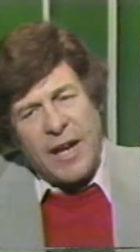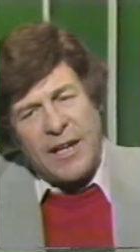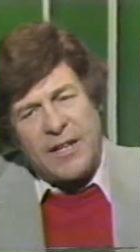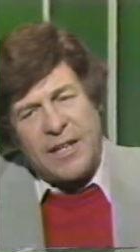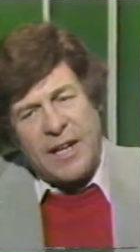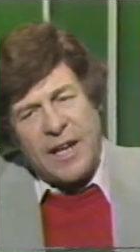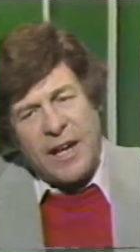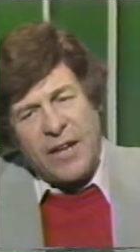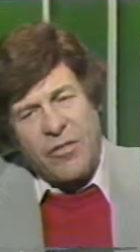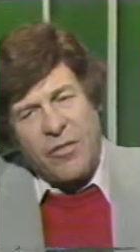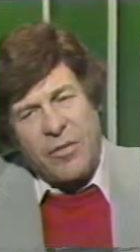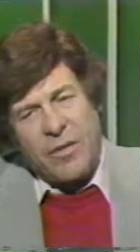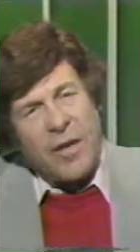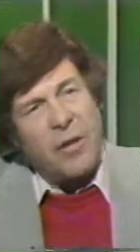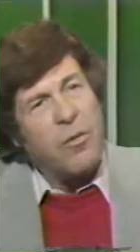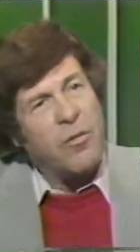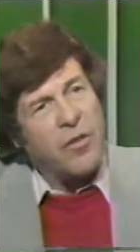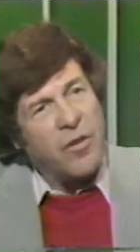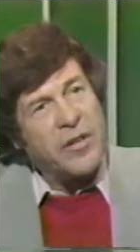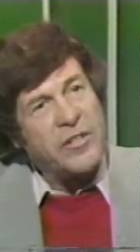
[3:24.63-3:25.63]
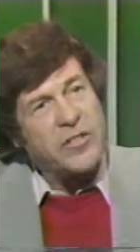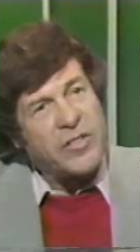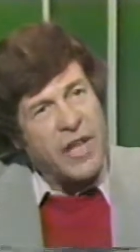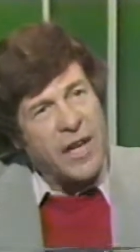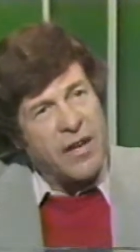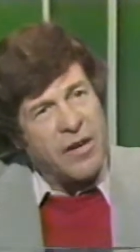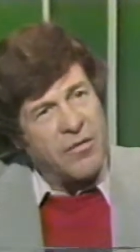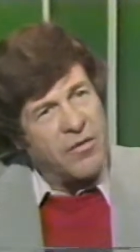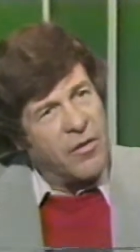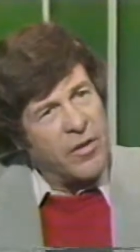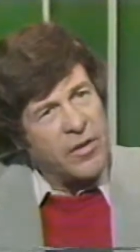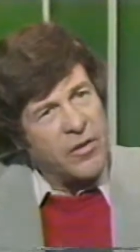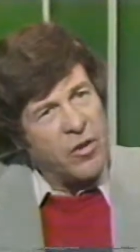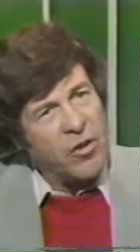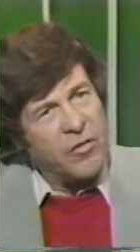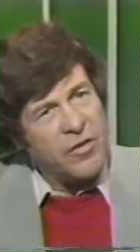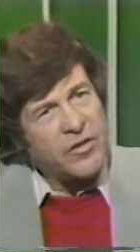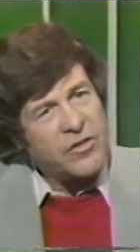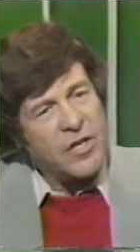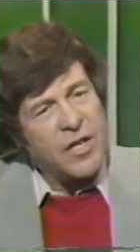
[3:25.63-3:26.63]
was one of those DJs who
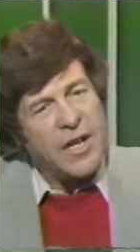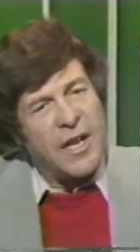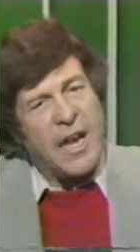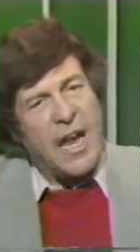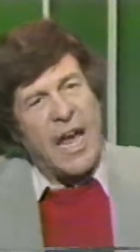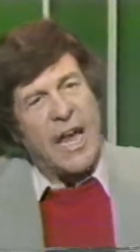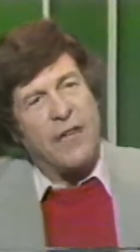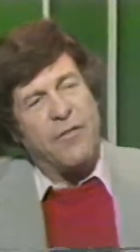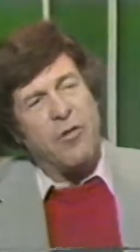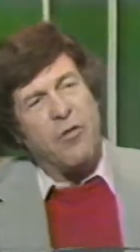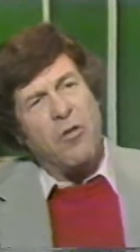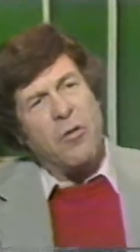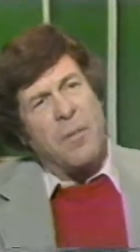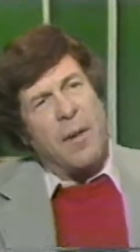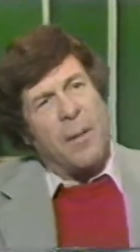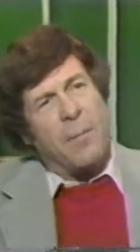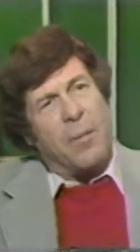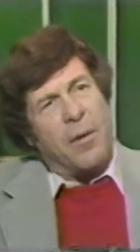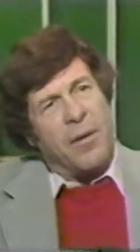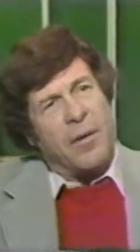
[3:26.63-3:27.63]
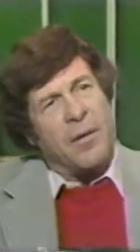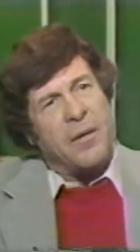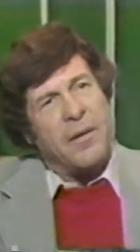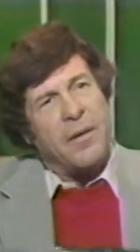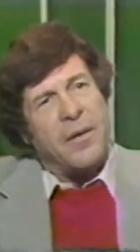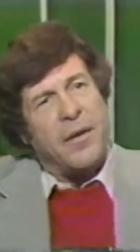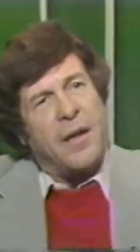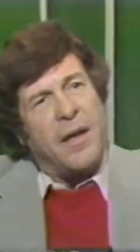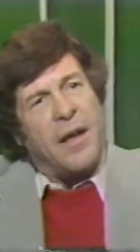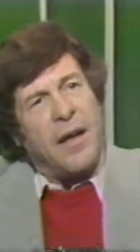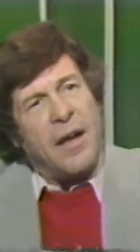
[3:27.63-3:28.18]
helped promote Beatlemania.